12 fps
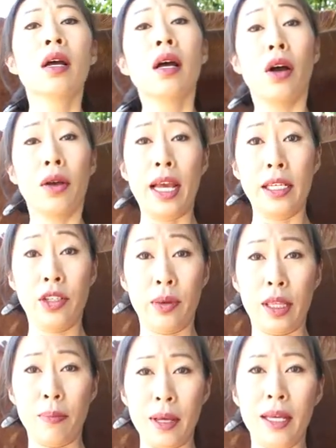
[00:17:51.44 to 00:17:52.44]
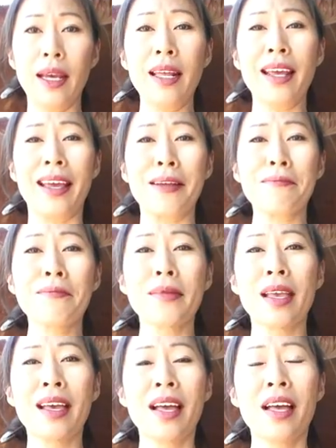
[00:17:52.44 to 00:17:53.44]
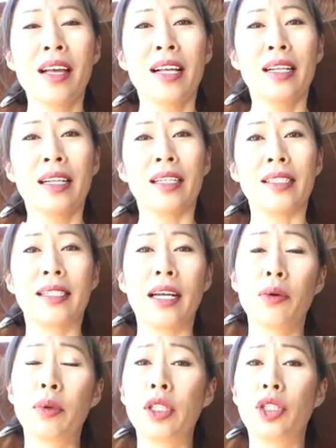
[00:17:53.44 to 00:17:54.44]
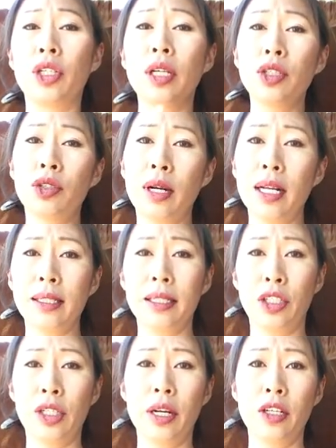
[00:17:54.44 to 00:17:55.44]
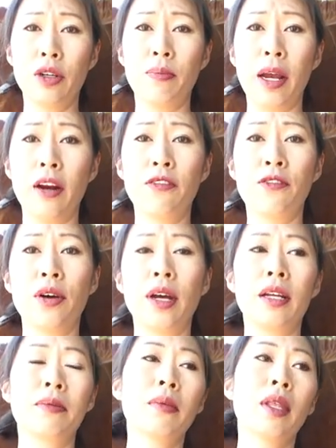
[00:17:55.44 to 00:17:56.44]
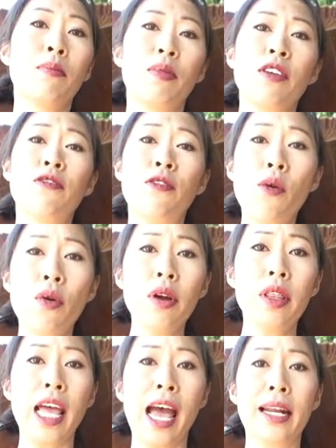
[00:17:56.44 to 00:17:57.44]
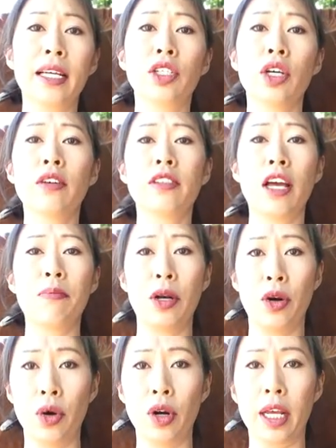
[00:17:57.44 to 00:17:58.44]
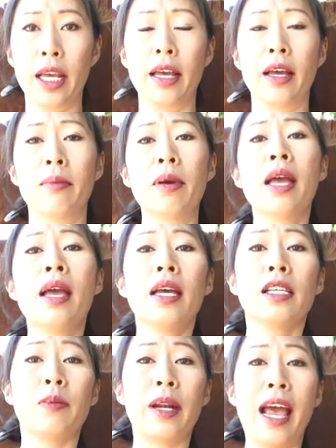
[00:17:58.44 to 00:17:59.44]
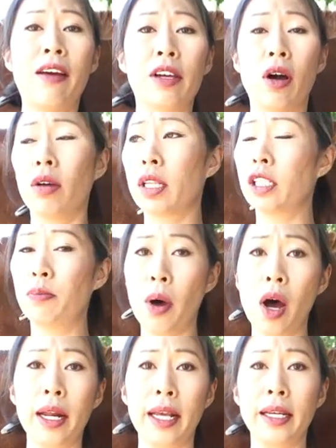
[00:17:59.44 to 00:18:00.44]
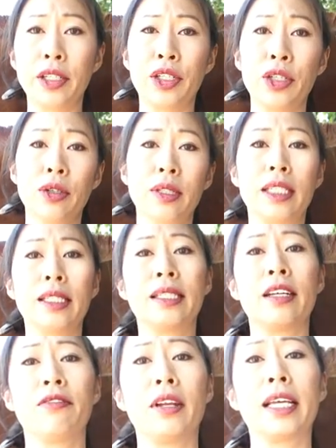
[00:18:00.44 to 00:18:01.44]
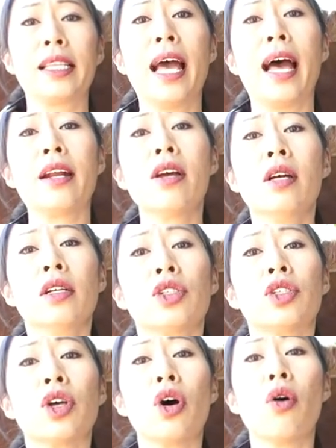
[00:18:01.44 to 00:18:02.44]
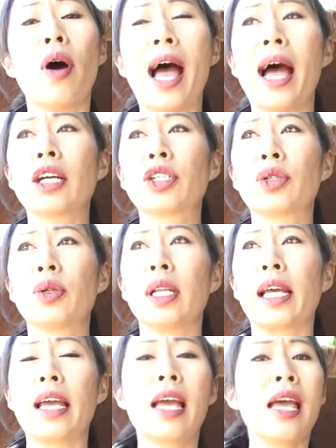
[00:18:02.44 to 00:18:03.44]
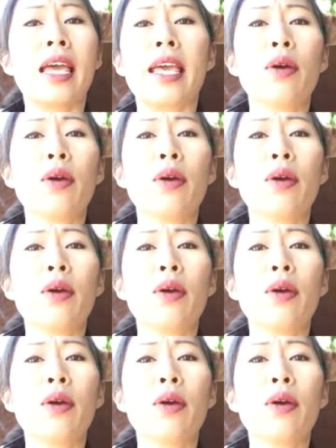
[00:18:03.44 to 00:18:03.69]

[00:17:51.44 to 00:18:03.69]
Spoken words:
okay, so at the beginning, Lasair was just transitioning to barefoot. Before that, his hooves have been hurting him. He's been having all these body issues and stuff like that. So actually, he